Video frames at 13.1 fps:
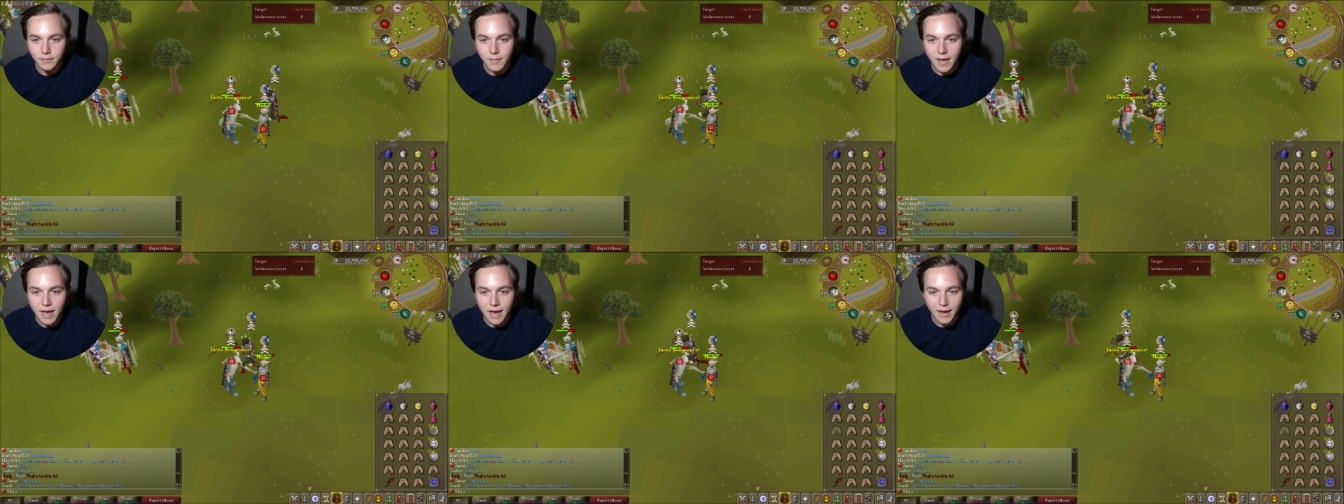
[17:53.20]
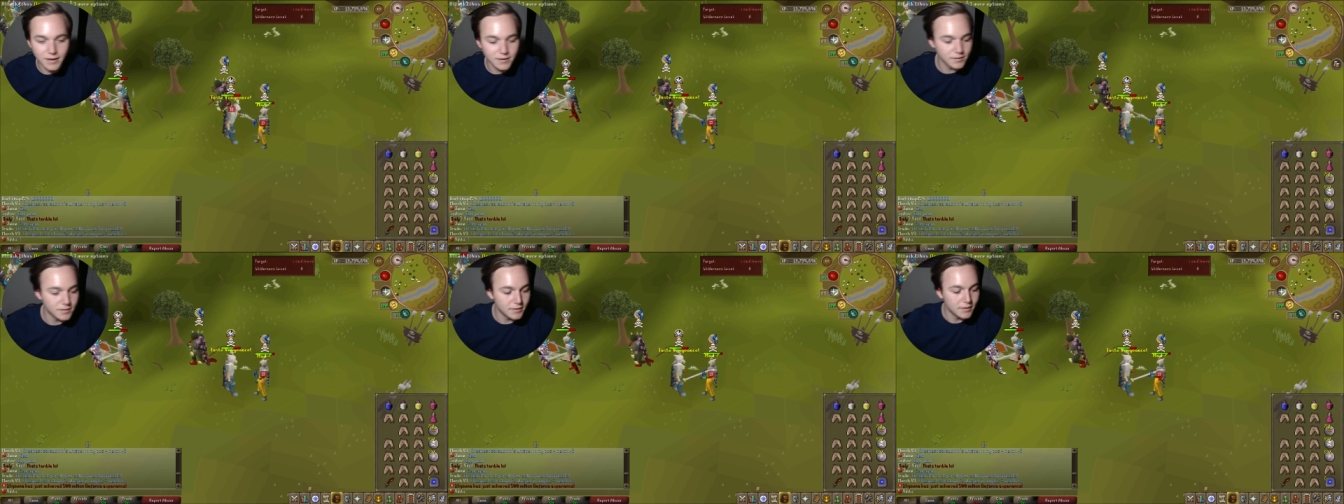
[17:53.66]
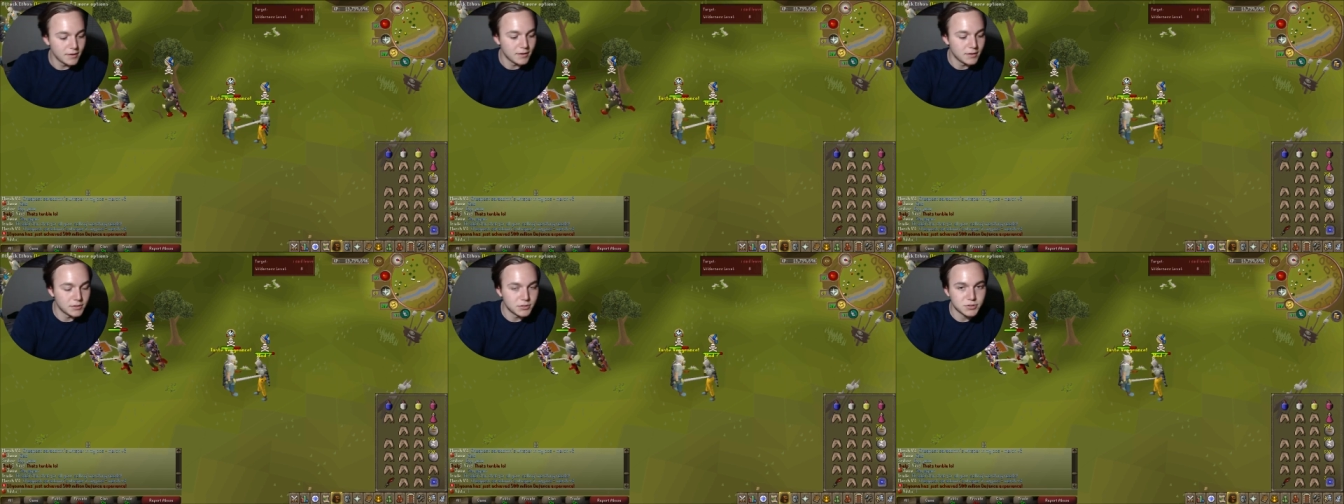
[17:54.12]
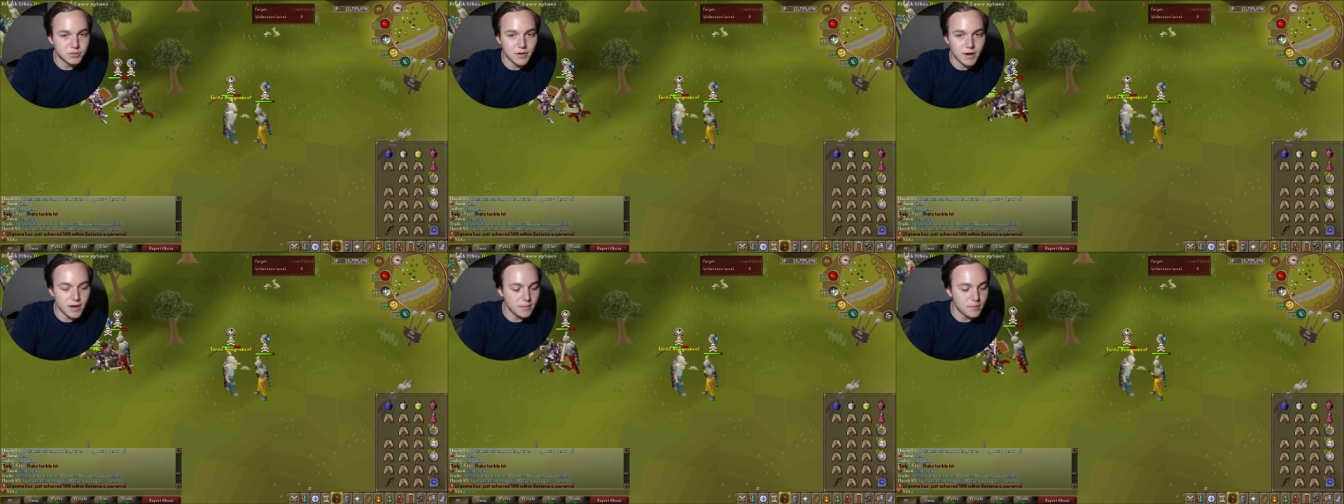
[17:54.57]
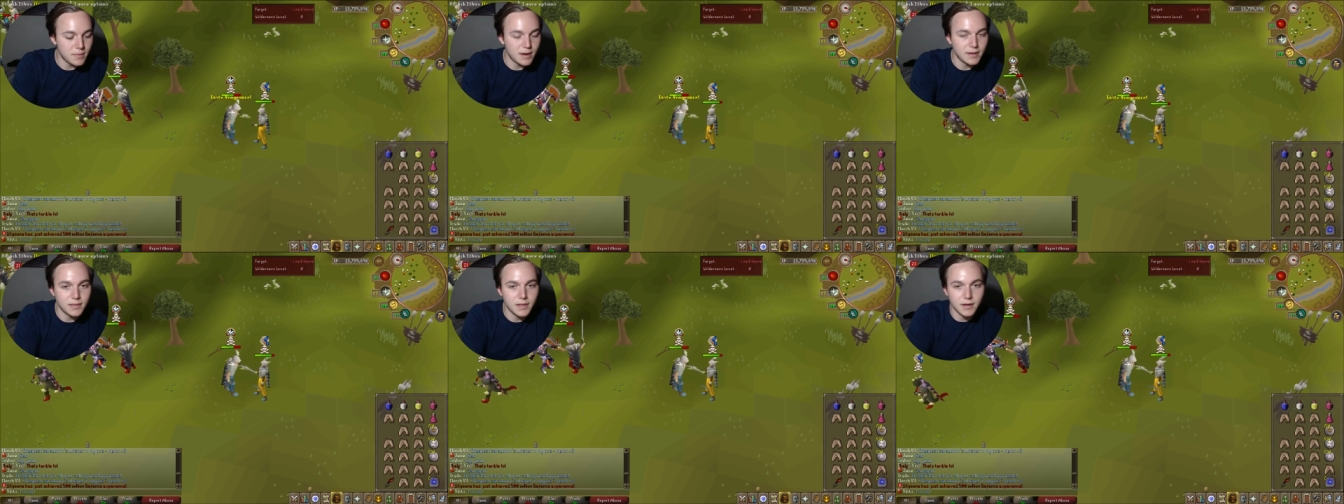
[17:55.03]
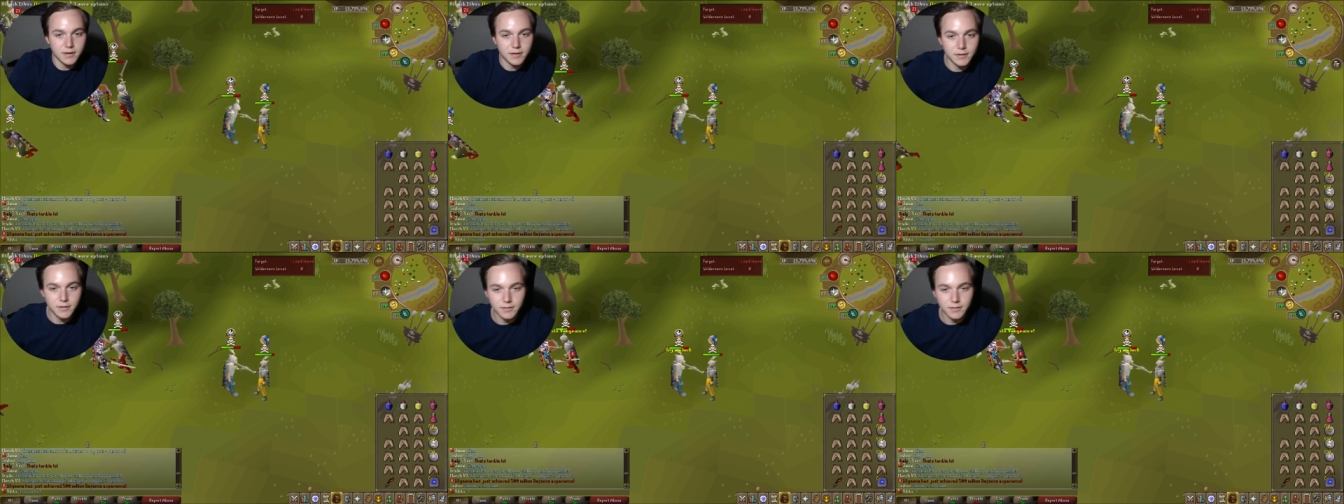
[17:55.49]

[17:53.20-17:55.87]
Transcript: Mad. Try my luck.